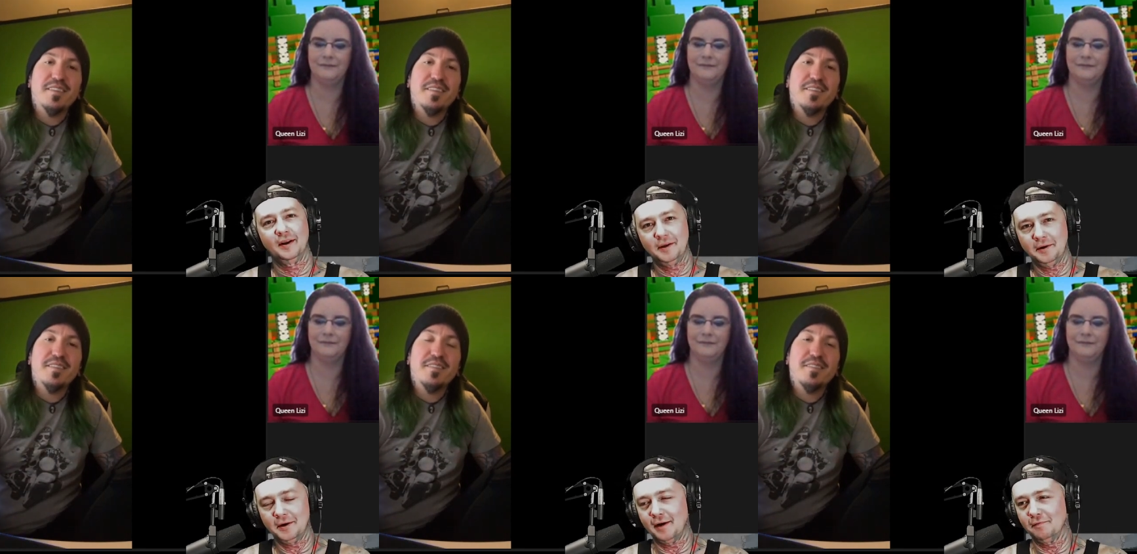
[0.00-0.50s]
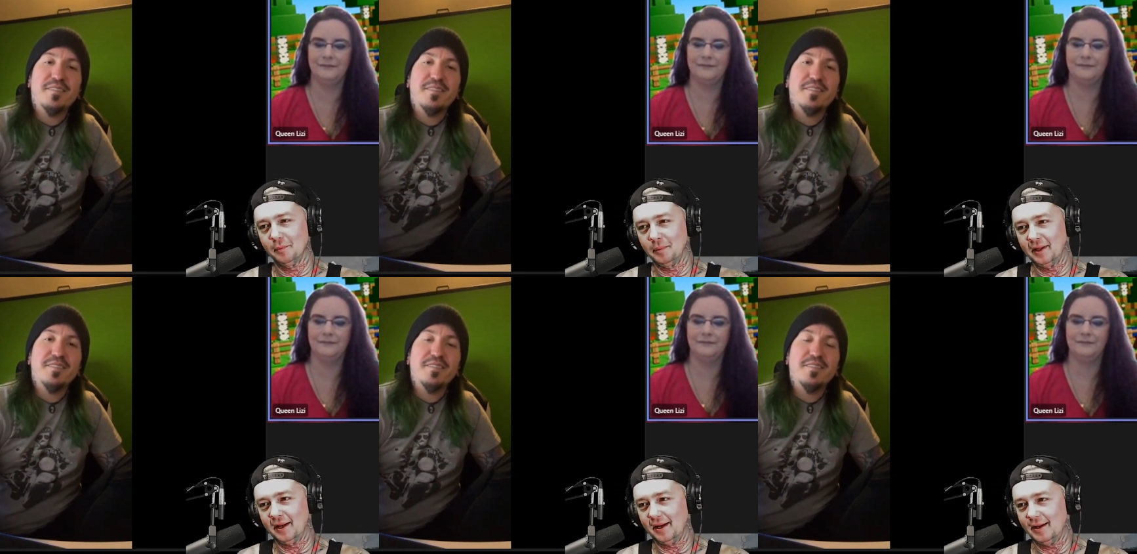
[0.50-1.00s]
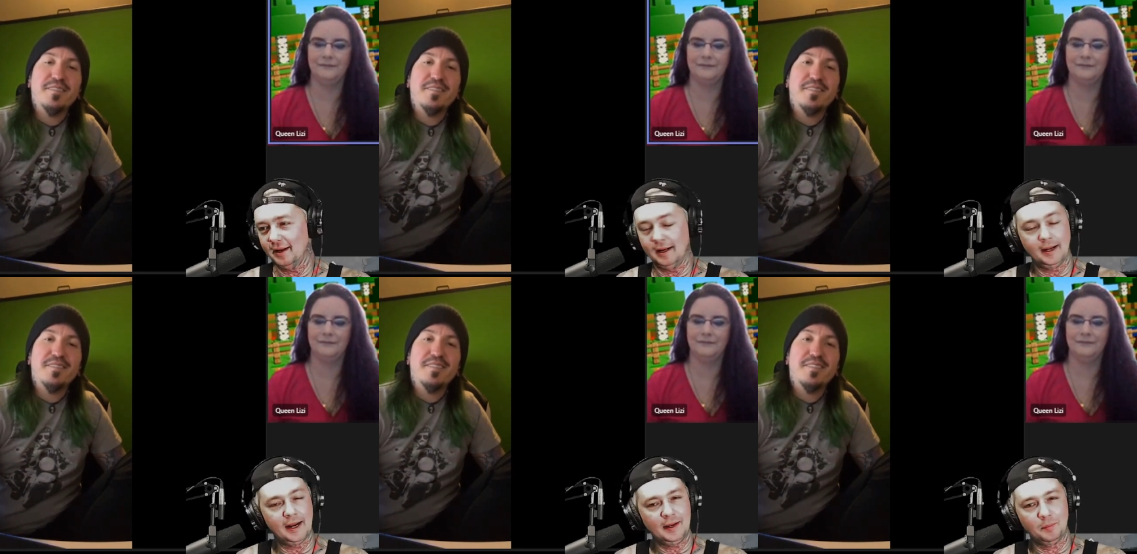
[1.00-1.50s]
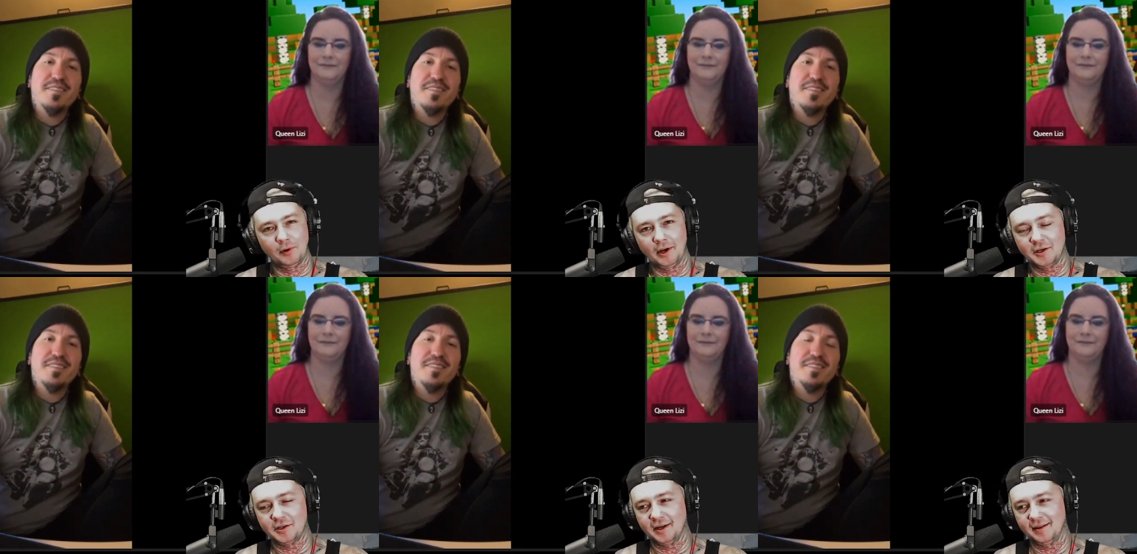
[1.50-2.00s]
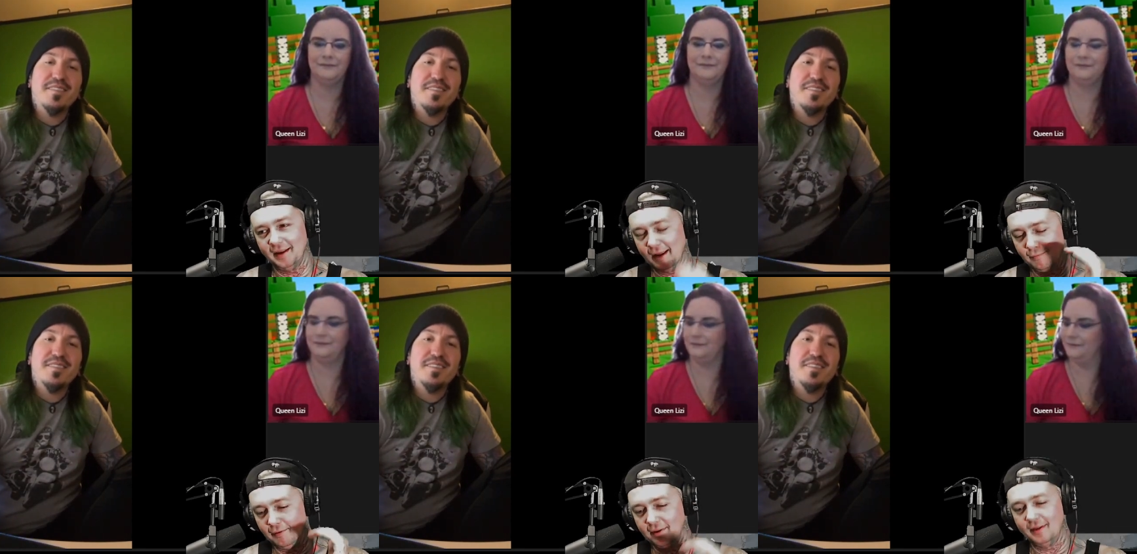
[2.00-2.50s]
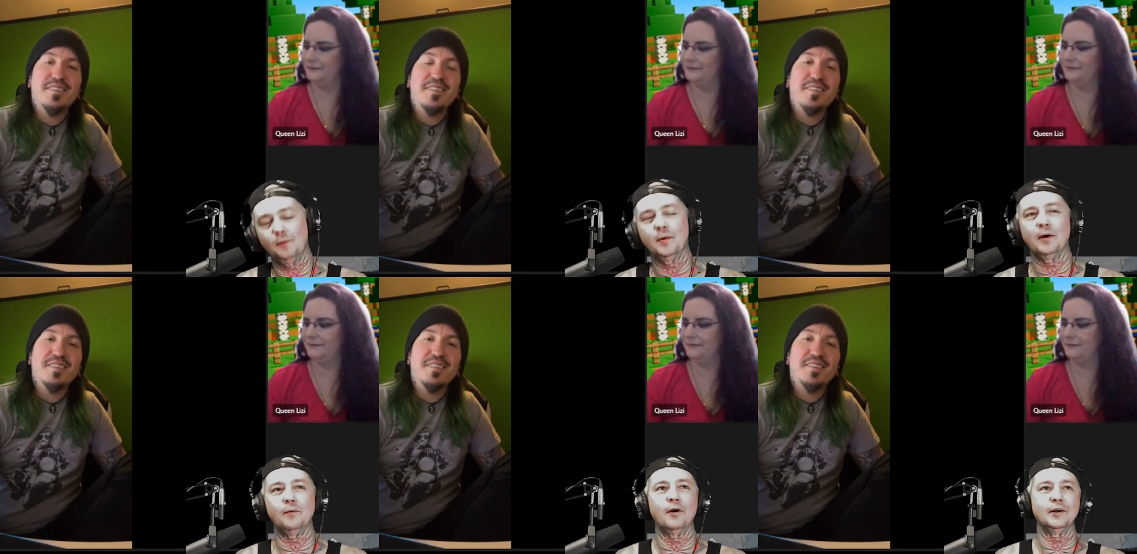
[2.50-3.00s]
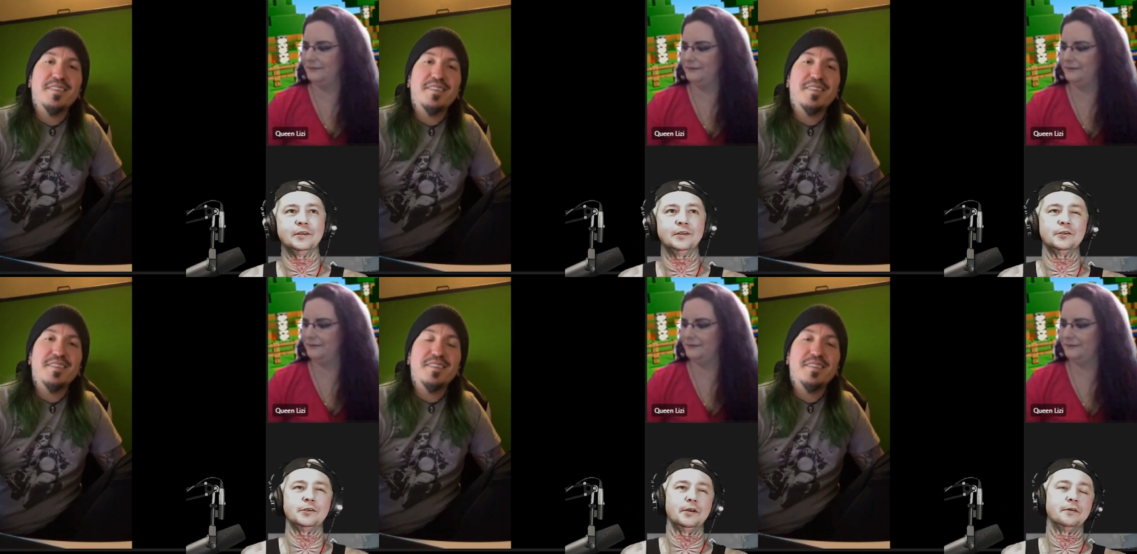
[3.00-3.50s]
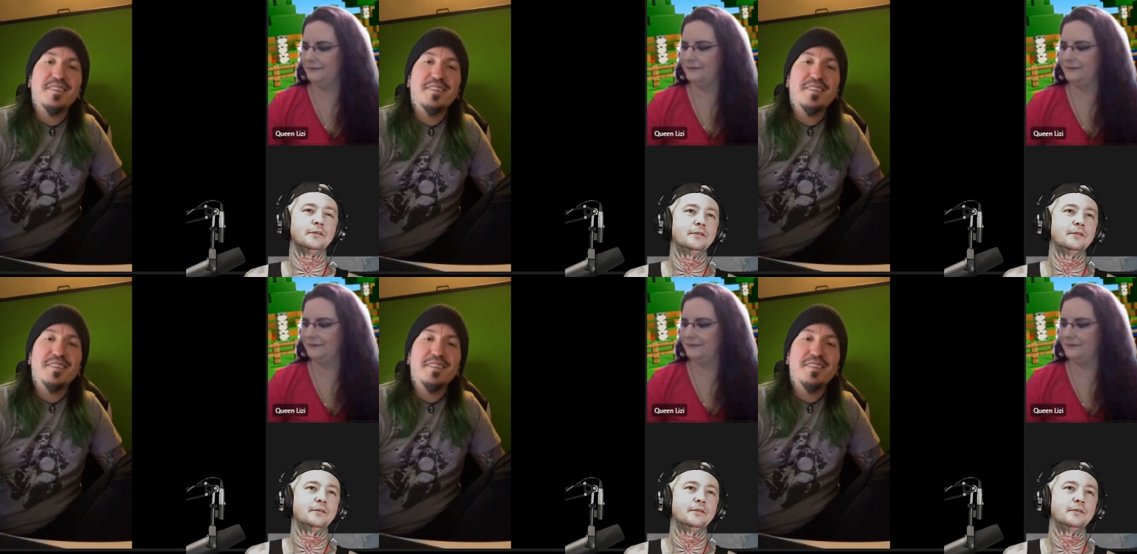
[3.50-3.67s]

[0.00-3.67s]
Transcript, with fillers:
Speaker 1: you ever played in any project? Everything went wrong at the show.